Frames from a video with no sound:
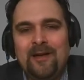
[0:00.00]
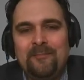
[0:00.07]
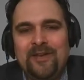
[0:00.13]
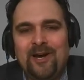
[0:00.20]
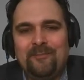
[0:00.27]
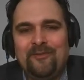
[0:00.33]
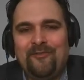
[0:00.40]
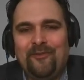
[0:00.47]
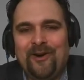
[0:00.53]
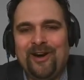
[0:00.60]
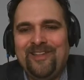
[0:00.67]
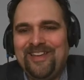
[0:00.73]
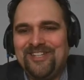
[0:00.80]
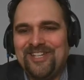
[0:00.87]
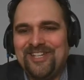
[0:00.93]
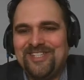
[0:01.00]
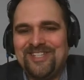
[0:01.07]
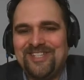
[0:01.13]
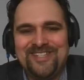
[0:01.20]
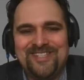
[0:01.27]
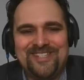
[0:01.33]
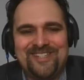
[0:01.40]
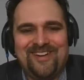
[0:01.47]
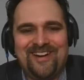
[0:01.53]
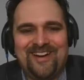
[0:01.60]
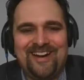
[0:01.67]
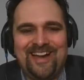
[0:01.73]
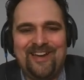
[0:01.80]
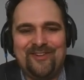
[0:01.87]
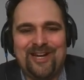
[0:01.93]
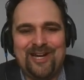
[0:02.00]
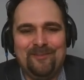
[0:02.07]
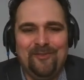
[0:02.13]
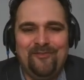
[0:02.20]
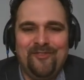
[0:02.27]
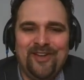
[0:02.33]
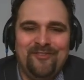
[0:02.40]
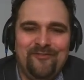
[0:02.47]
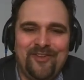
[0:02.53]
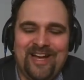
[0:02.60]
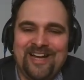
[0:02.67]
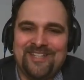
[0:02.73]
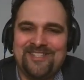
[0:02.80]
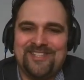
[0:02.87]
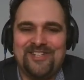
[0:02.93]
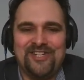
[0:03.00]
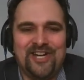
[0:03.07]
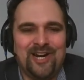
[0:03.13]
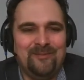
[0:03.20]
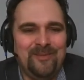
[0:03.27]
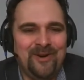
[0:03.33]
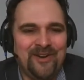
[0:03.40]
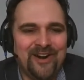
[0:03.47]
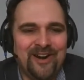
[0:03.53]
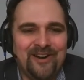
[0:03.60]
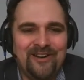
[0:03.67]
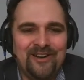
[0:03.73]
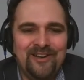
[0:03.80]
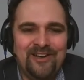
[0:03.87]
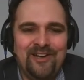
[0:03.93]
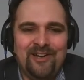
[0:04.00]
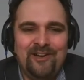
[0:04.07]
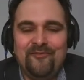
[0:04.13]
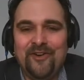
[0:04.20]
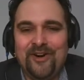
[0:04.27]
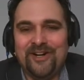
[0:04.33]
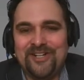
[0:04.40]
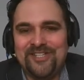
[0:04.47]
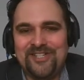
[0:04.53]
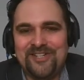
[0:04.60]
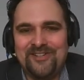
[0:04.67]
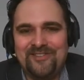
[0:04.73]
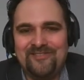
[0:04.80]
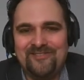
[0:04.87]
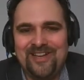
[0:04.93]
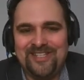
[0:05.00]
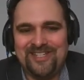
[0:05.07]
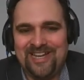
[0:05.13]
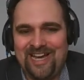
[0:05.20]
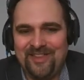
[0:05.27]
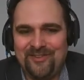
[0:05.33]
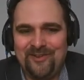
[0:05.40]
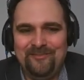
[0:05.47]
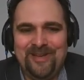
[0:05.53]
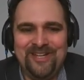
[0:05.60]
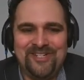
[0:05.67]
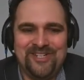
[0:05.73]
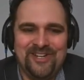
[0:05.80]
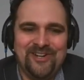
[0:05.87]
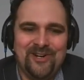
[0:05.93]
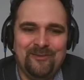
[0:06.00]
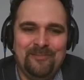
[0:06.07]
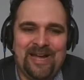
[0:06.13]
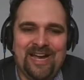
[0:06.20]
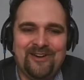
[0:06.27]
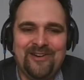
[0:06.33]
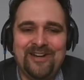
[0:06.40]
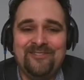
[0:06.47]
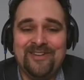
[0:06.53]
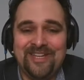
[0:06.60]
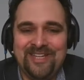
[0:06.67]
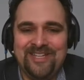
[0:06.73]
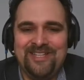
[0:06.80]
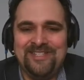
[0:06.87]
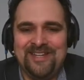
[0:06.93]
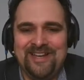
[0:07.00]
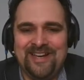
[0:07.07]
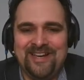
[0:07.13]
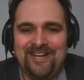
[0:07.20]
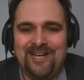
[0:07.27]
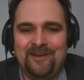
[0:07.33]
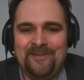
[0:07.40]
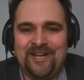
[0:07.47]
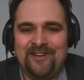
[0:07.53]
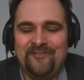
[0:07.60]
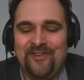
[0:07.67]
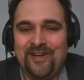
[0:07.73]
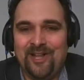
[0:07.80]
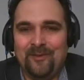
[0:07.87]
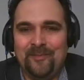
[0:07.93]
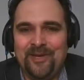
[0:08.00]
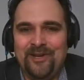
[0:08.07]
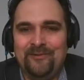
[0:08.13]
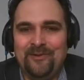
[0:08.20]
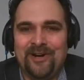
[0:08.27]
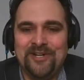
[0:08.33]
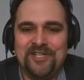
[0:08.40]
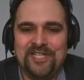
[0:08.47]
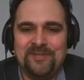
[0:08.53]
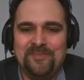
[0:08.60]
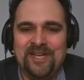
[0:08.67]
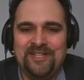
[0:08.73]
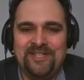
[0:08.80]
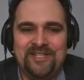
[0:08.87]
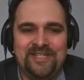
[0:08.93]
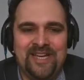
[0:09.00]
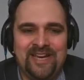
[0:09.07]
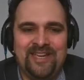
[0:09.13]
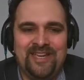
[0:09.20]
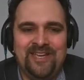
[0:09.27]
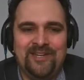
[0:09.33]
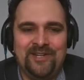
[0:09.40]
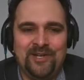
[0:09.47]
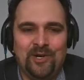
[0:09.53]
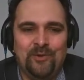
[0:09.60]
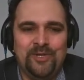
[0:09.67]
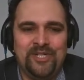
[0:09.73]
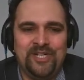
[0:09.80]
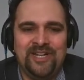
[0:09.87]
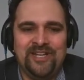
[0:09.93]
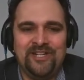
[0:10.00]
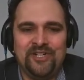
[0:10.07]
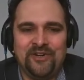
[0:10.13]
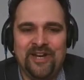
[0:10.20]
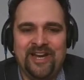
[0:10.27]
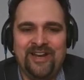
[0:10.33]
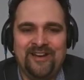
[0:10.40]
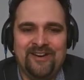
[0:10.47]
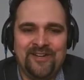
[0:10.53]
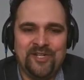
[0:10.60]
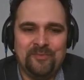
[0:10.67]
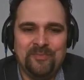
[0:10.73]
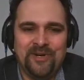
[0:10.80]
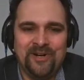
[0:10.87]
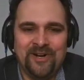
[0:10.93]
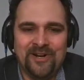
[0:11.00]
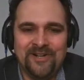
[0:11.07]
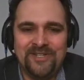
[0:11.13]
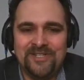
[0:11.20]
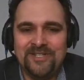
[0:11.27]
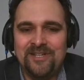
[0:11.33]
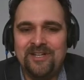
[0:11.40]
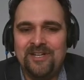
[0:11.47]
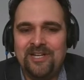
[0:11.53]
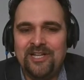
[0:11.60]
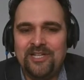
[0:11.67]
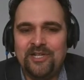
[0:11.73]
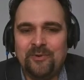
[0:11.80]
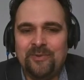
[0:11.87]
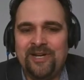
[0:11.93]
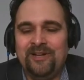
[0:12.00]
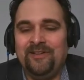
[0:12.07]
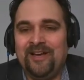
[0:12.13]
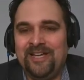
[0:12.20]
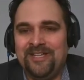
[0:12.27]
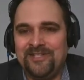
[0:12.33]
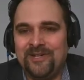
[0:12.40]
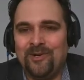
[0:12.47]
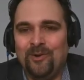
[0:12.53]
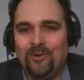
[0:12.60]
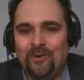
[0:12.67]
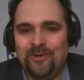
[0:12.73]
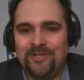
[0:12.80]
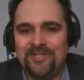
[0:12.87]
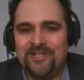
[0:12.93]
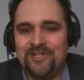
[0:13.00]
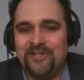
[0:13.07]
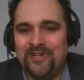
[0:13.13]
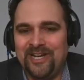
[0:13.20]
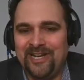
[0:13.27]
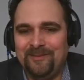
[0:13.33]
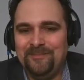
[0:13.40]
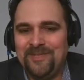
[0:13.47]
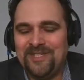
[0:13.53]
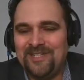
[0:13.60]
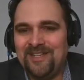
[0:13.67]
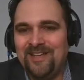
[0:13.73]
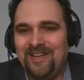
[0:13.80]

Now, before I let Jessica start, I have a couple fun facts to share about her. First, as Catherine mentioned, her background is in economic development, where she spent a decade coaching and training entrepreneurs to realize their goals and dreams.